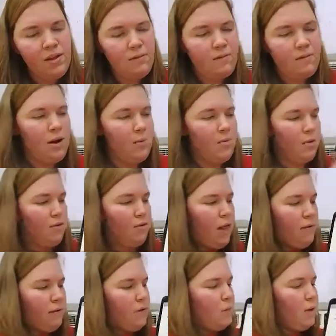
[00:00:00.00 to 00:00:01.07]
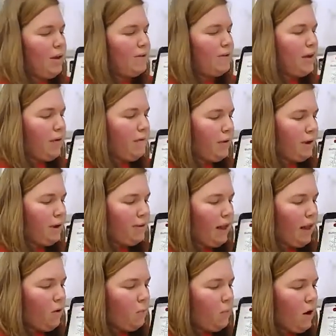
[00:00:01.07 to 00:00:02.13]
For number 7, we have suffix
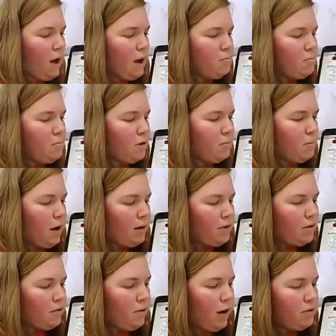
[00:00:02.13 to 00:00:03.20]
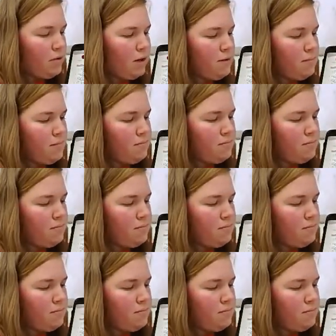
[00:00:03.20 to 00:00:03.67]
ly, put a box around it.